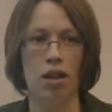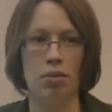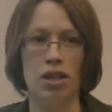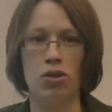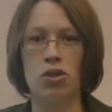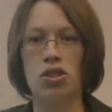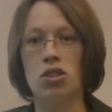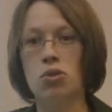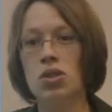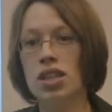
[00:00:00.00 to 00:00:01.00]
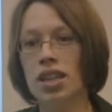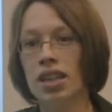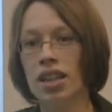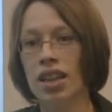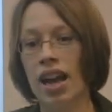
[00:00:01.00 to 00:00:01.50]
My students used it
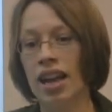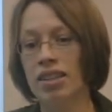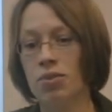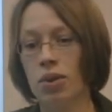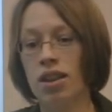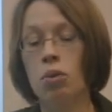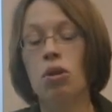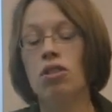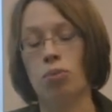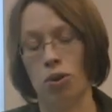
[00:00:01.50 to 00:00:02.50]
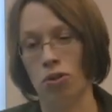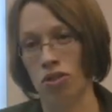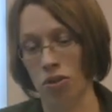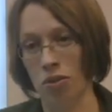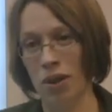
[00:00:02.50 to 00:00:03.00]
in class when they weren't supposed
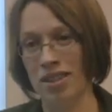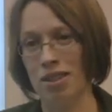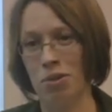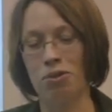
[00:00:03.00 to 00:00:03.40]
to, in ways that were